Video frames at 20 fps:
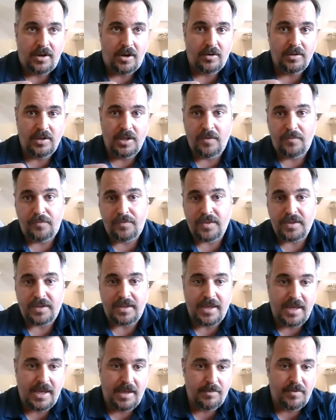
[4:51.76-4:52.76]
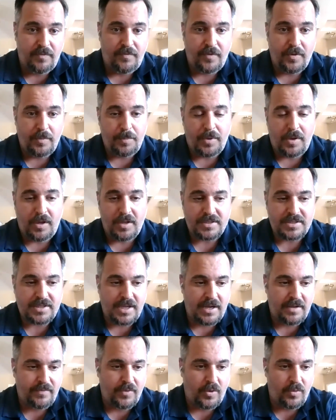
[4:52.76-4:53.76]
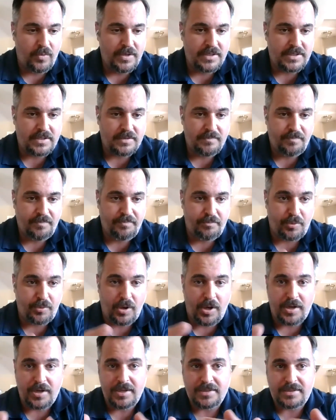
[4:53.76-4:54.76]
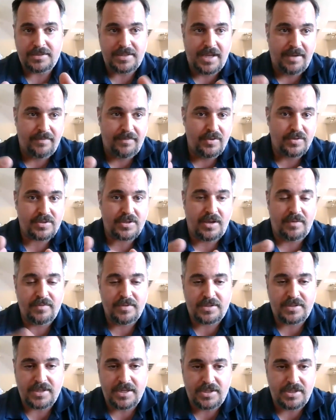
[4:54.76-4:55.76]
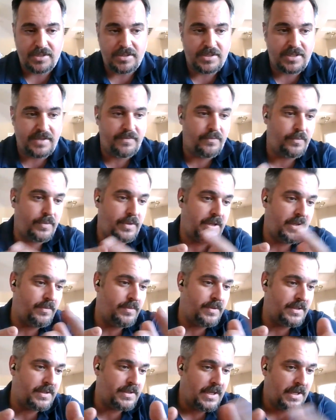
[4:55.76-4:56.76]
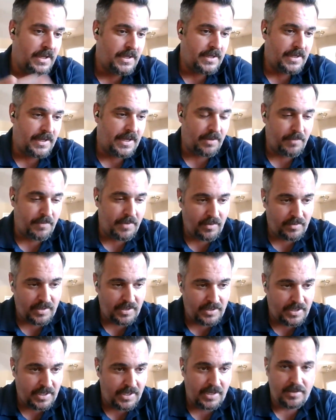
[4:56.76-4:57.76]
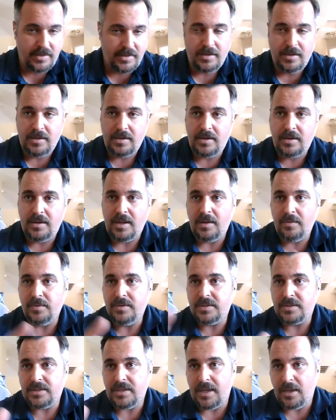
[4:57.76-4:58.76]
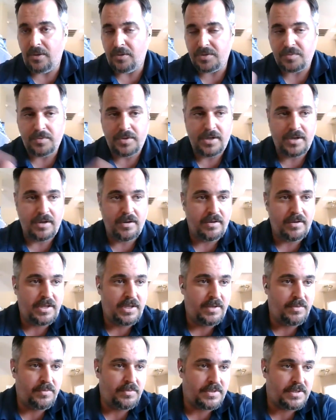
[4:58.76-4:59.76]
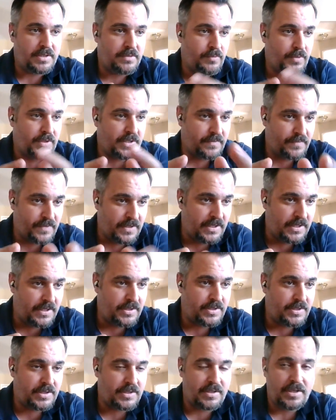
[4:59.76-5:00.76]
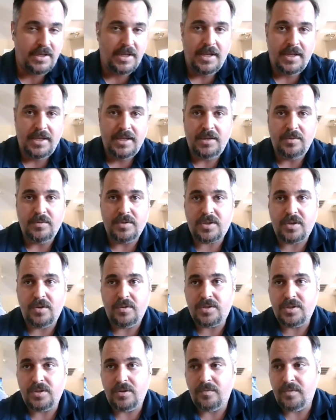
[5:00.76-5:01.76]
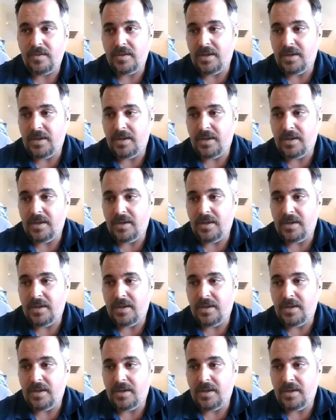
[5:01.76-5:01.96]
our love for the game and football has kind of always brought us to have those conversations, even when he was at American Canyon and I was elsewhere and he went to Vintage. And he was coaching over